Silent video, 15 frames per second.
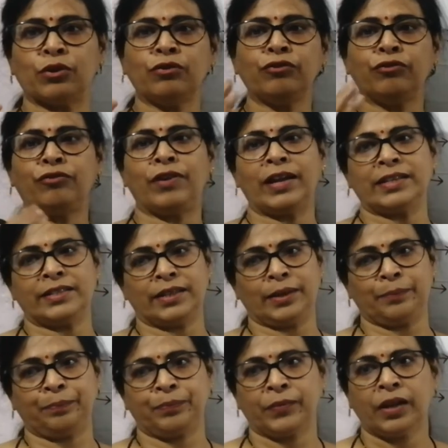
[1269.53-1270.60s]
of flagellum.
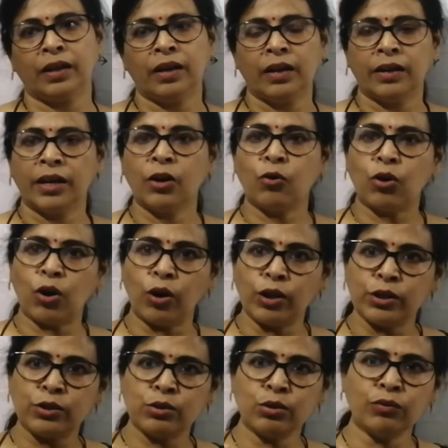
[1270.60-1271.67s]
Now
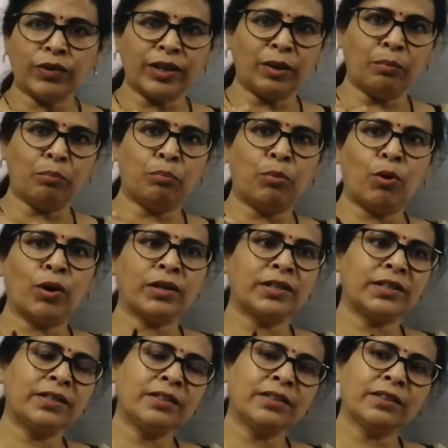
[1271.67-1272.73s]
also one
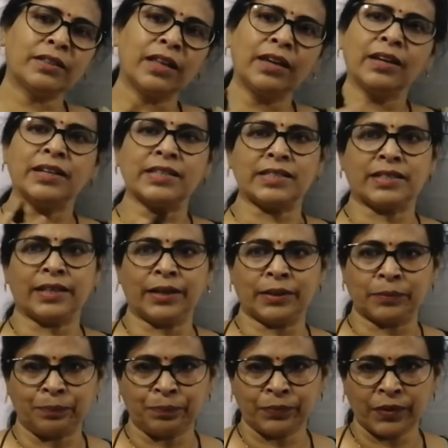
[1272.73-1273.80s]
important thing is there.
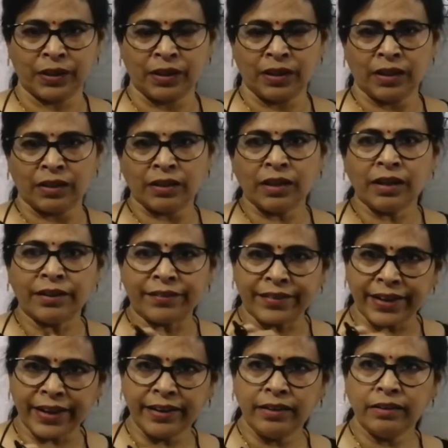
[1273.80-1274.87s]
The
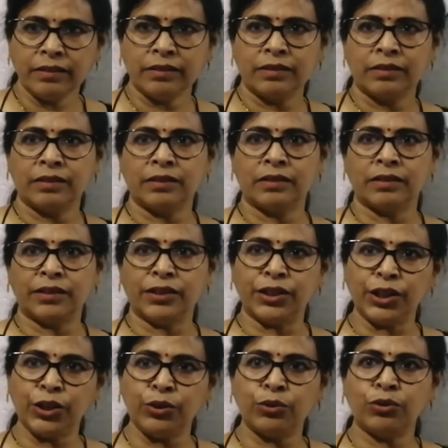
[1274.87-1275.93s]
red
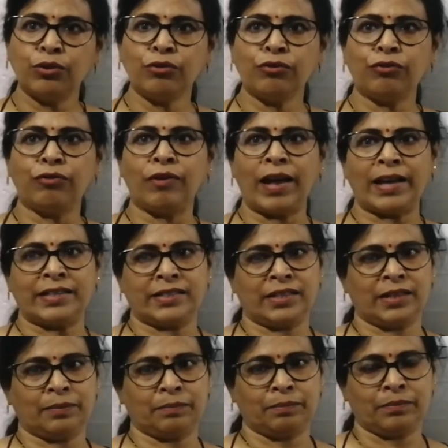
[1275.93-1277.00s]

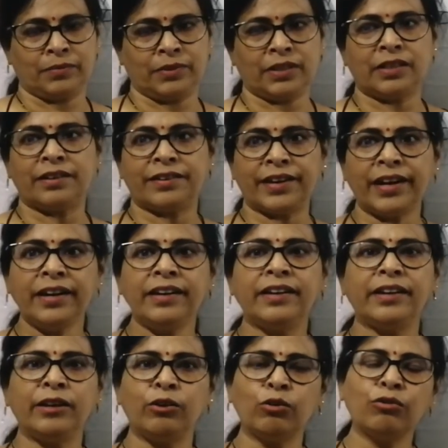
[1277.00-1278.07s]
DINOFLAGELLA. The red
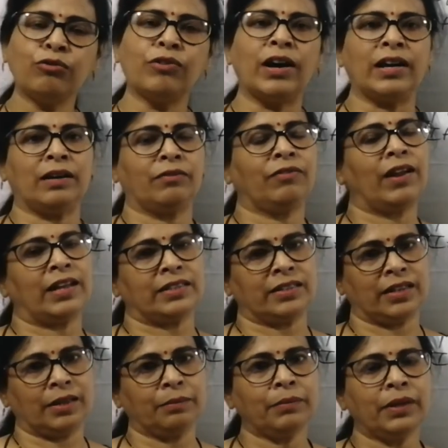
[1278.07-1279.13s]

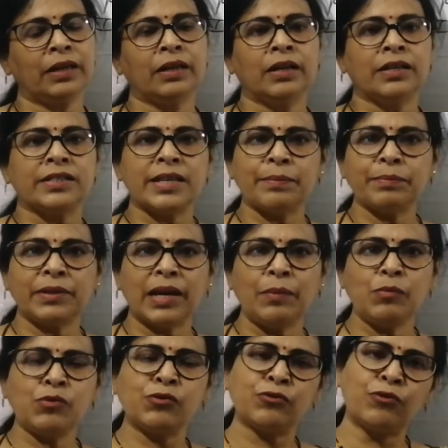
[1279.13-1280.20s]
DINOFLAGELLA
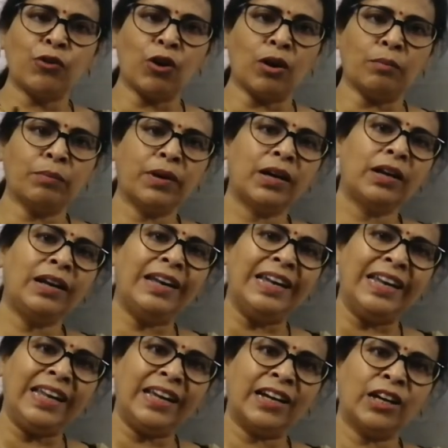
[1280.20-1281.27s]
sometimes form a
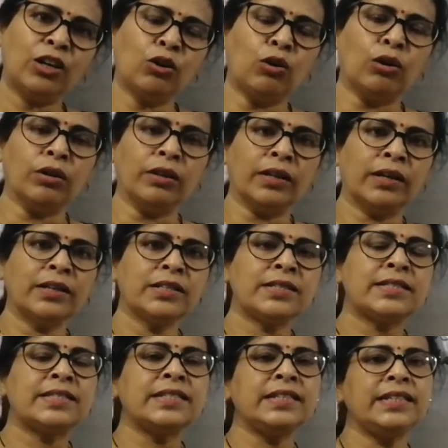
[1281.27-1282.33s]
layer on the
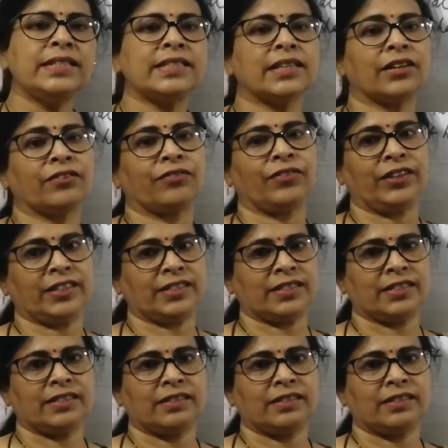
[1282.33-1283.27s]
sea surface.